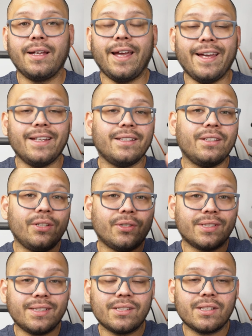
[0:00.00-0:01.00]
and you're
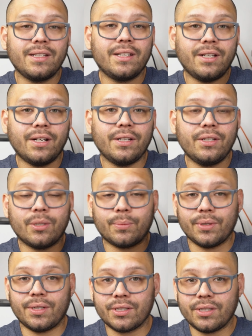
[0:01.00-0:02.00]
essentially cutting your
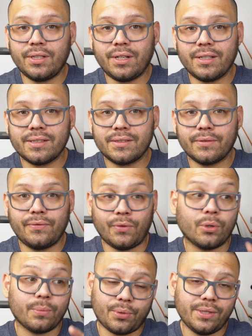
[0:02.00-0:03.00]
production cost
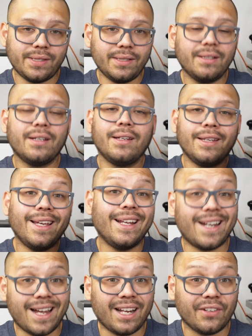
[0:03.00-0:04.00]
for printing in
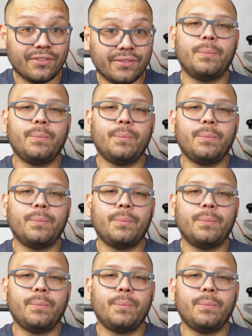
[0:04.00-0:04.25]
half.